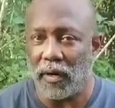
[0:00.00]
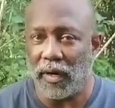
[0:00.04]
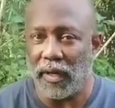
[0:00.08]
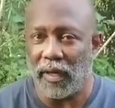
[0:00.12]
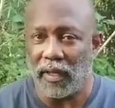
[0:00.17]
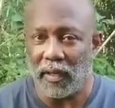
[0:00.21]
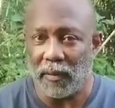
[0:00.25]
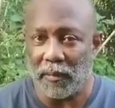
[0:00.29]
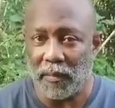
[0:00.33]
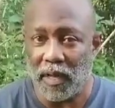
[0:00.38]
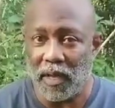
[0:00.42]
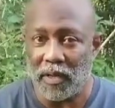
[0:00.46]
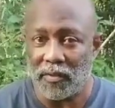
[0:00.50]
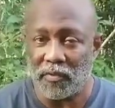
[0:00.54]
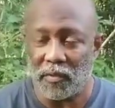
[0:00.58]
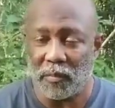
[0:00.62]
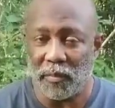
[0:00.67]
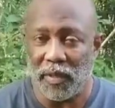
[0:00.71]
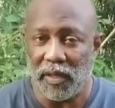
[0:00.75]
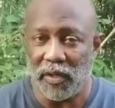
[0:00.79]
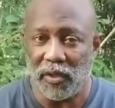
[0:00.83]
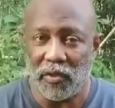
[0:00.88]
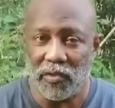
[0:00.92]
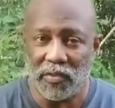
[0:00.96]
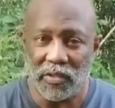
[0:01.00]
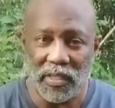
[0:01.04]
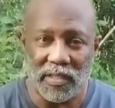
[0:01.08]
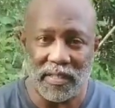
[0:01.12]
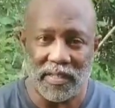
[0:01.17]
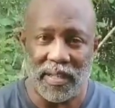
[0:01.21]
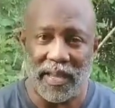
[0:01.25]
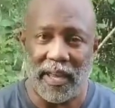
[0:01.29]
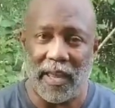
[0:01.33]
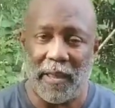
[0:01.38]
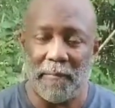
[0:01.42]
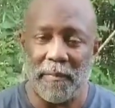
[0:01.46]
it can also be used as a
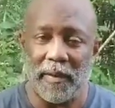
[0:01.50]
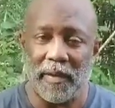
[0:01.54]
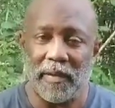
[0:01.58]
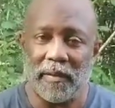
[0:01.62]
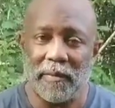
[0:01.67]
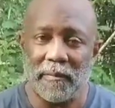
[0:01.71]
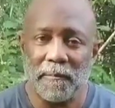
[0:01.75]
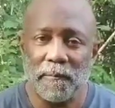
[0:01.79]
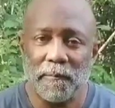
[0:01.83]
hammock.